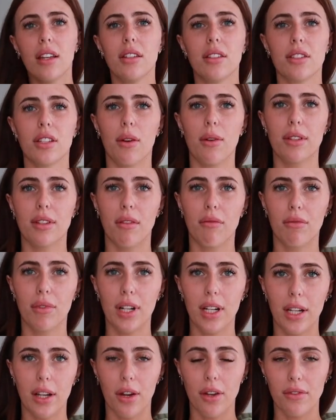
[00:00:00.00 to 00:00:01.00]
So it's like
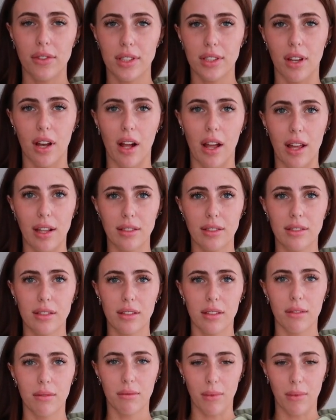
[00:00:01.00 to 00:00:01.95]
really oversized.